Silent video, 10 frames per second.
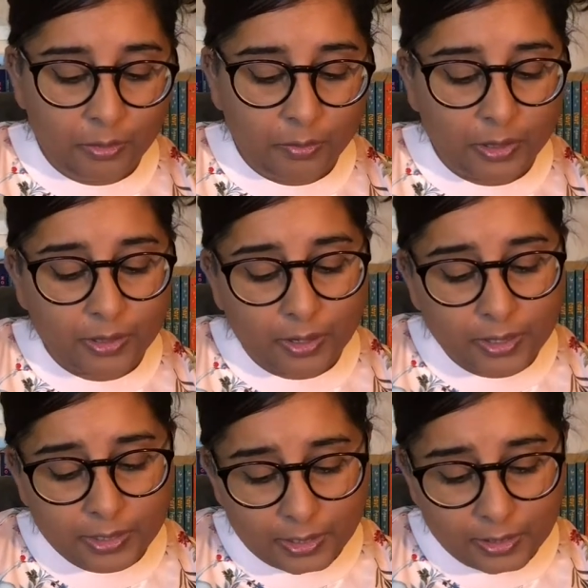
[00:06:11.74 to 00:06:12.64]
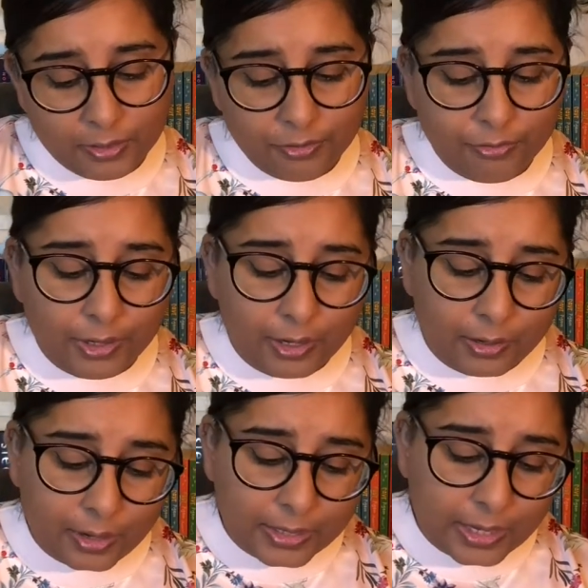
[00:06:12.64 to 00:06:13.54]
But I didn't
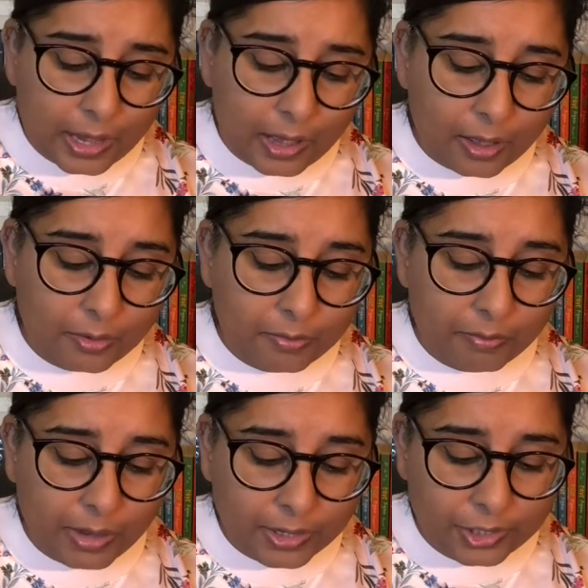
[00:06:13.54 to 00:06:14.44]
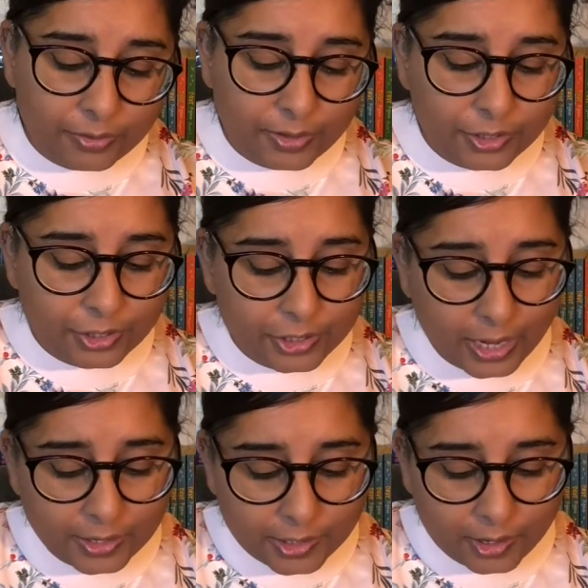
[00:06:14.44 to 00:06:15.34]
realise how much of a
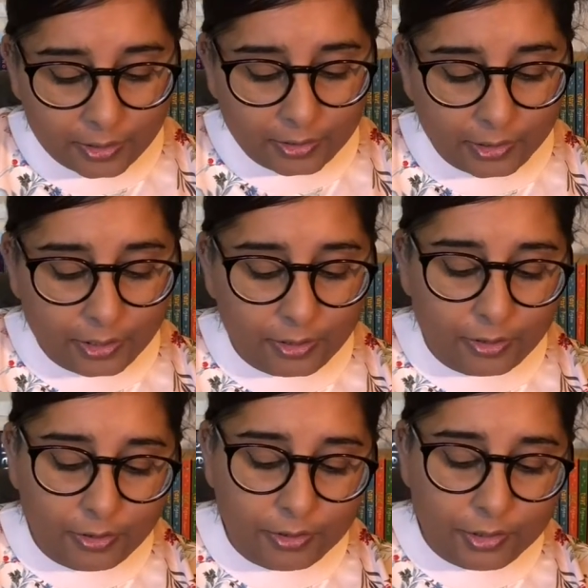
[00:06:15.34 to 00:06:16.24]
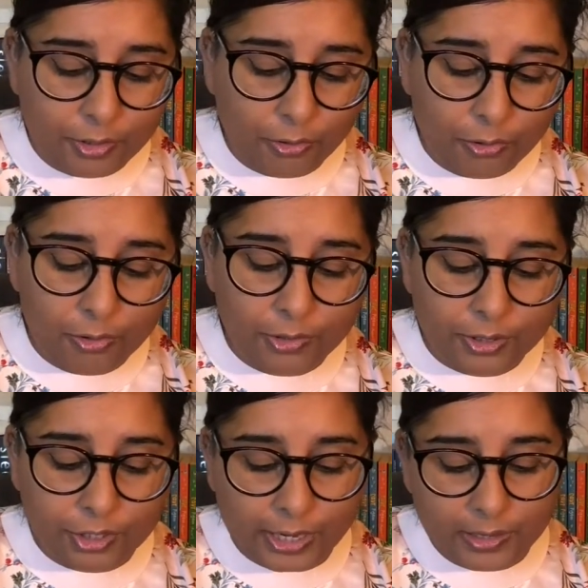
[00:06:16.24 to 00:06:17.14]
shadow the huge horse
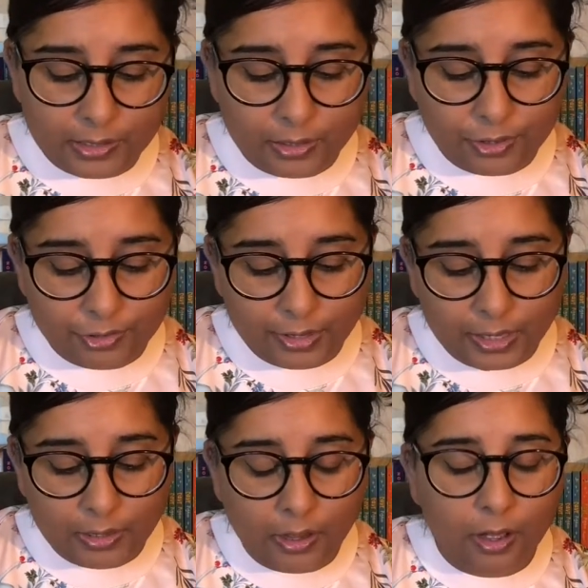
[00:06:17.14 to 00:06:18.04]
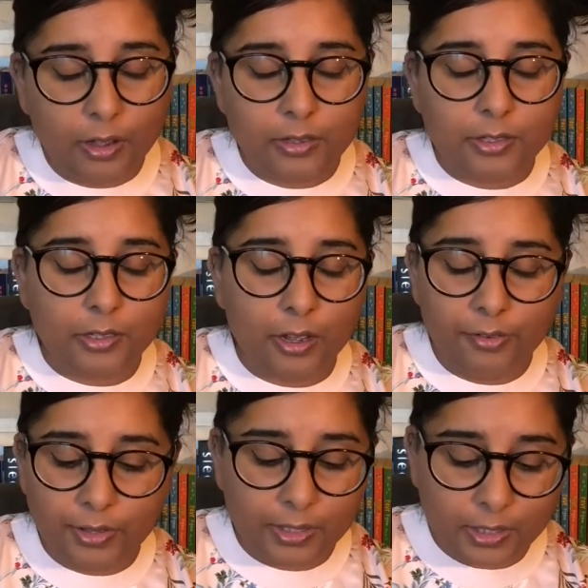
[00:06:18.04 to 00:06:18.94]
chestnut tree cast
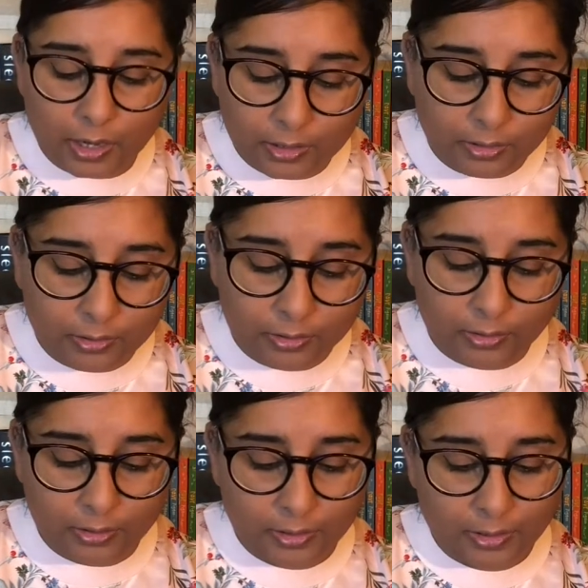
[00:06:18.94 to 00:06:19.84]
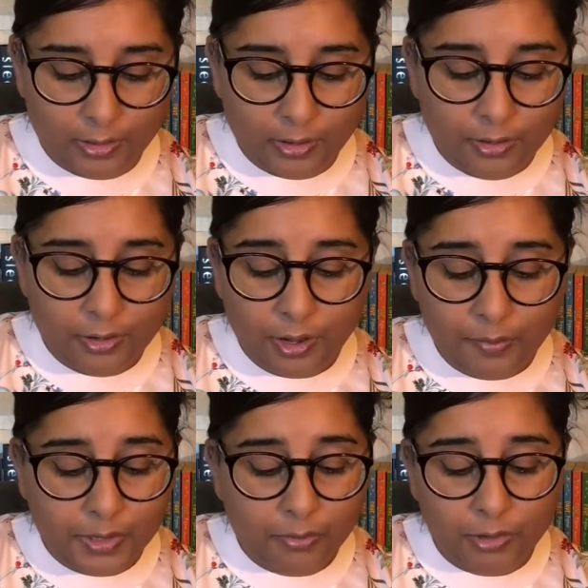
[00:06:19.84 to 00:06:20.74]
over the tunnel.
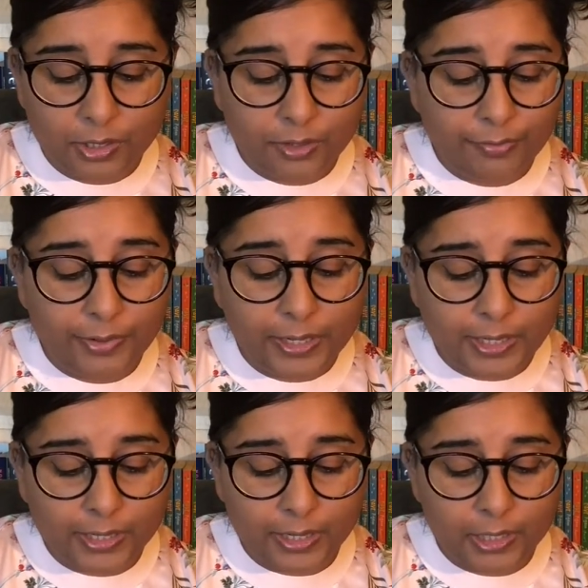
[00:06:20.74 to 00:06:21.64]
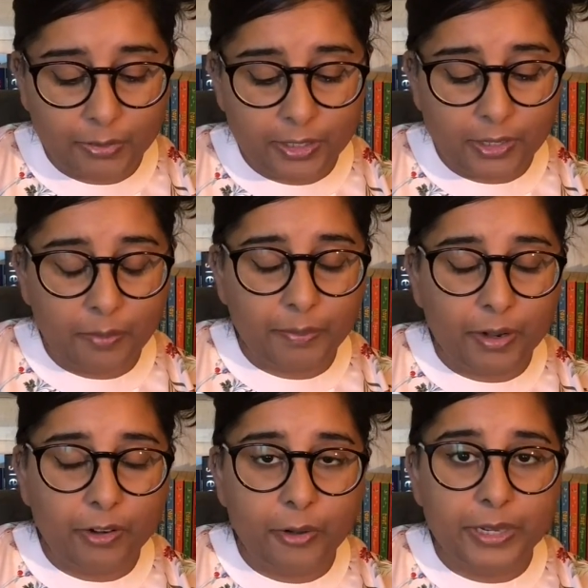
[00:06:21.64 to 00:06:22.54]
Nobody wants to visit us because our
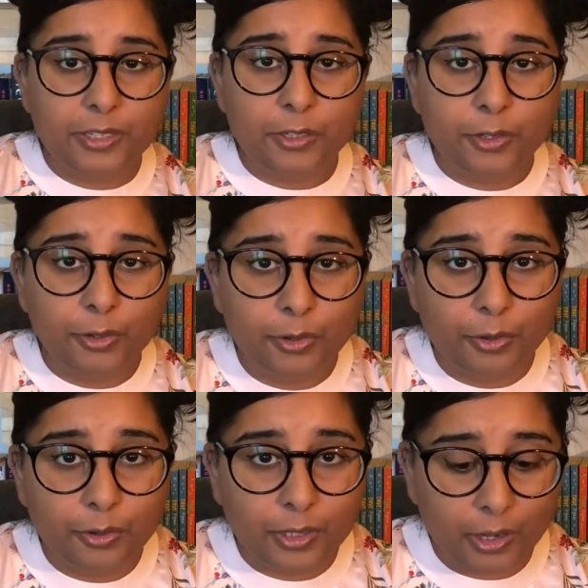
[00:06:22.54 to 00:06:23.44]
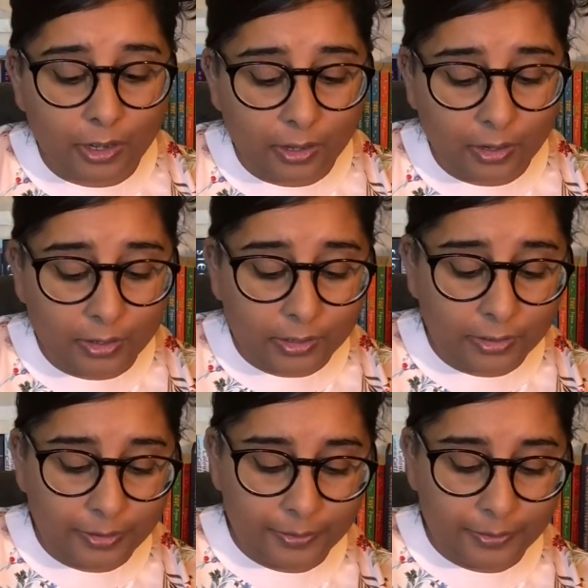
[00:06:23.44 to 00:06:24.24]
burrow is too dark.